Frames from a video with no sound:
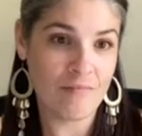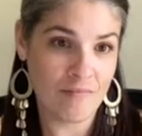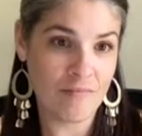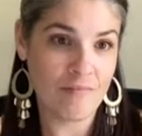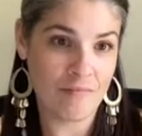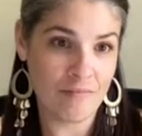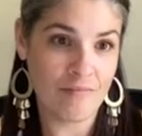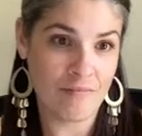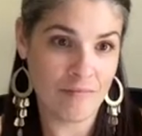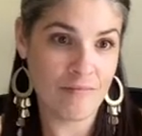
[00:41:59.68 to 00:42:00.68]

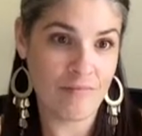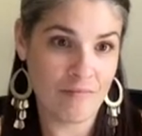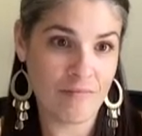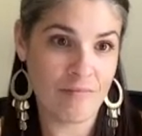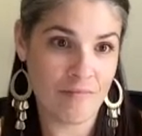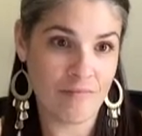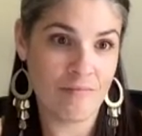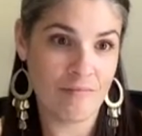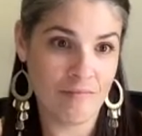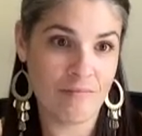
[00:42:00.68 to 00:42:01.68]

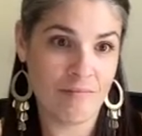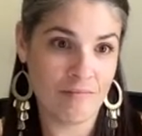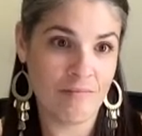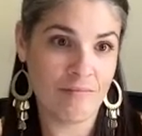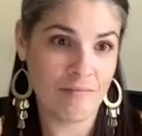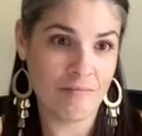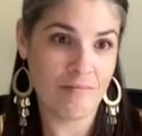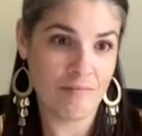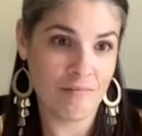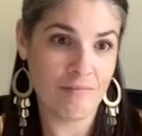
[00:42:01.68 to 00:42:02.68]

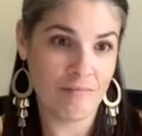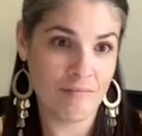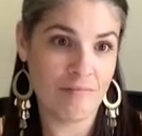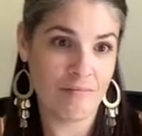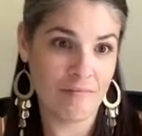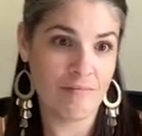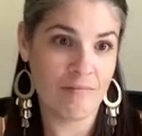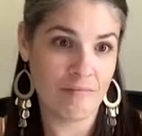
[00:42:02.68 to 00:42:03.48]
This person isn't speaking.